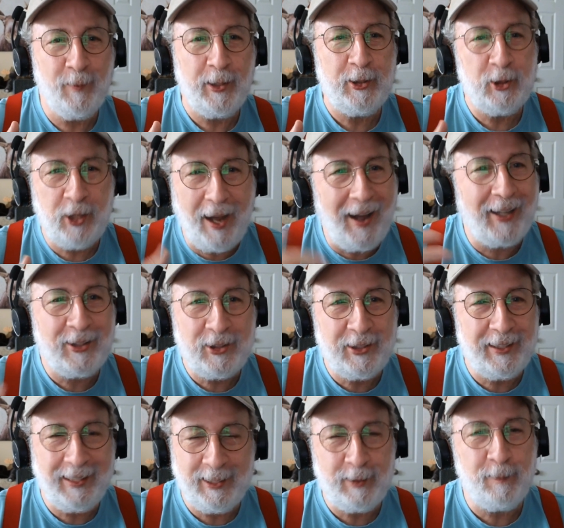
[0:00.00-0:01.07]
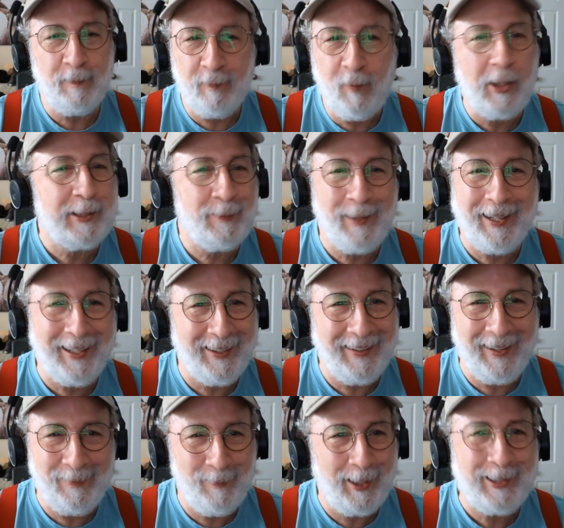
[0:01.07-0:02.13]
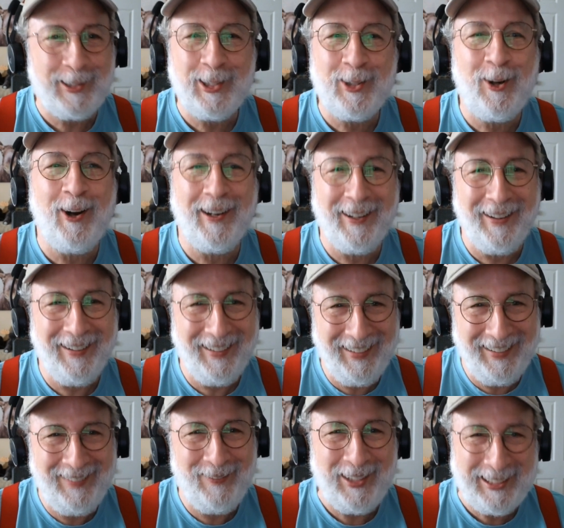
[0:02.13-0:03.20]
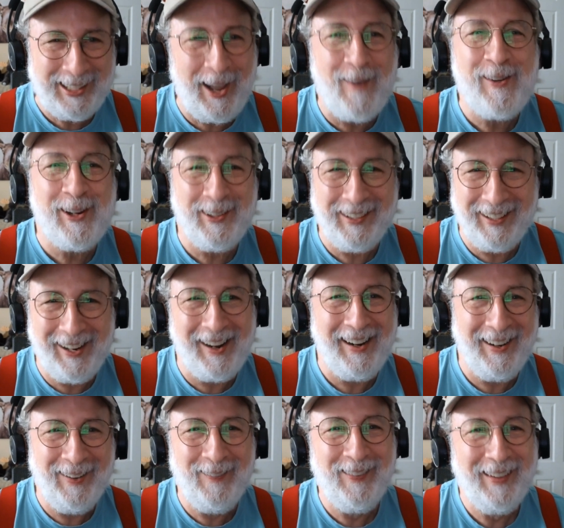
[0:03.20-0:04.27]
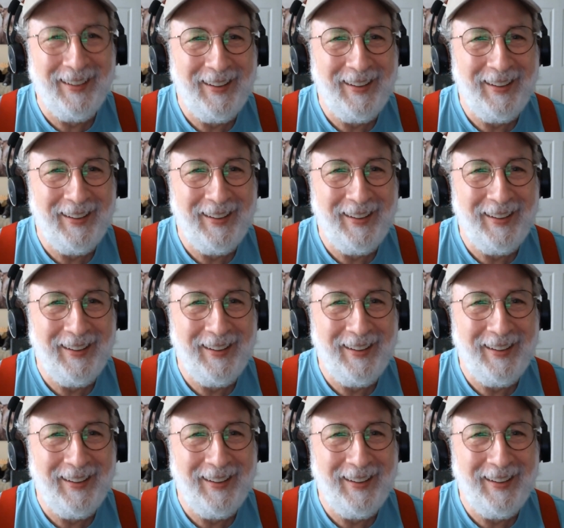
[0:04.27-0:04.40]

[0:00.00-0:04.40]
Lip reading: but Josh is much bigger, much stronger, much heavier than I am,